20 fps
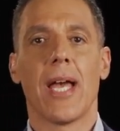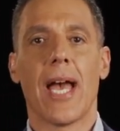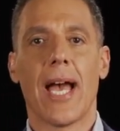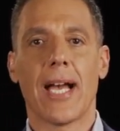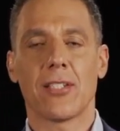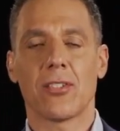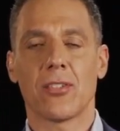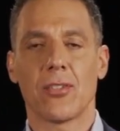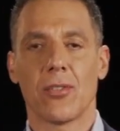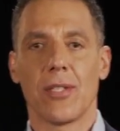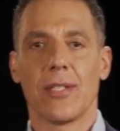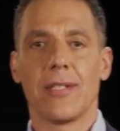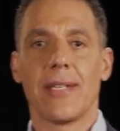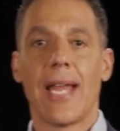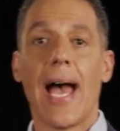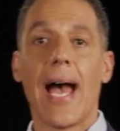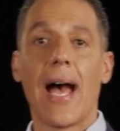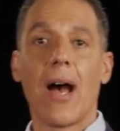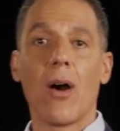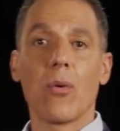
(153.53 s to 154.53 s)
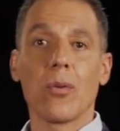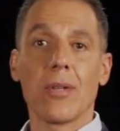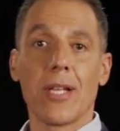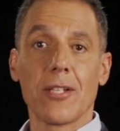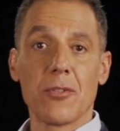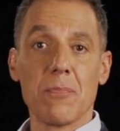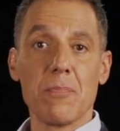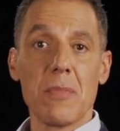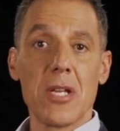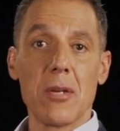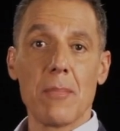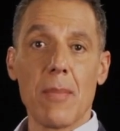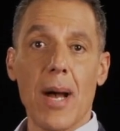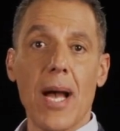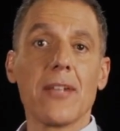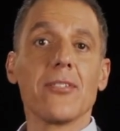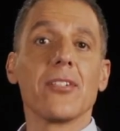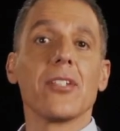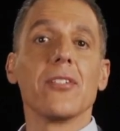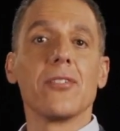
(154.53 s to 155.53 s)
Excellent. Now let's
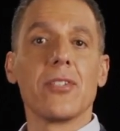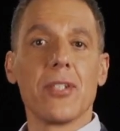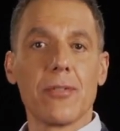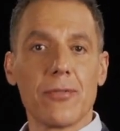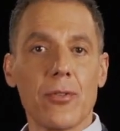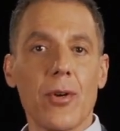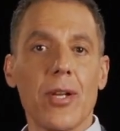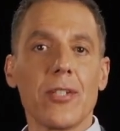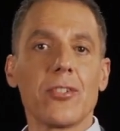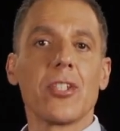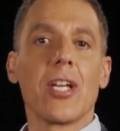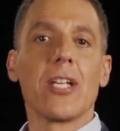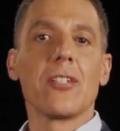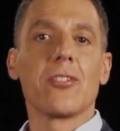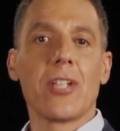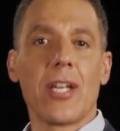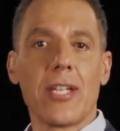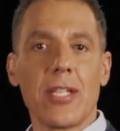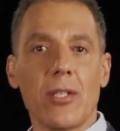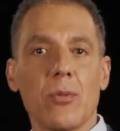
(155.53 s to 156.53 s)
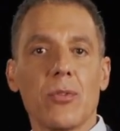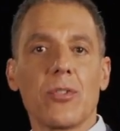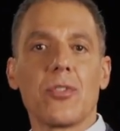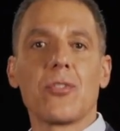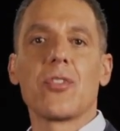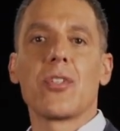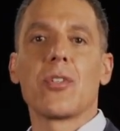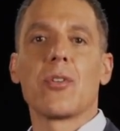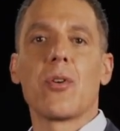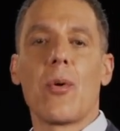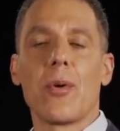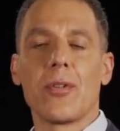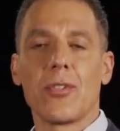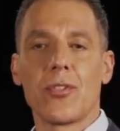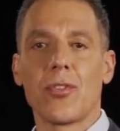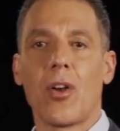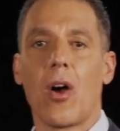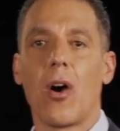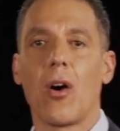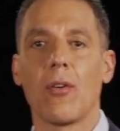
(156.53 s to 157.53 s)
minimize it, differentiate set equal to zero, and
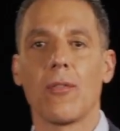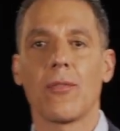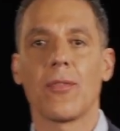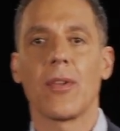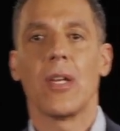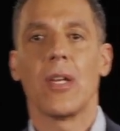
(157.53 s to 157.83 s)
solve.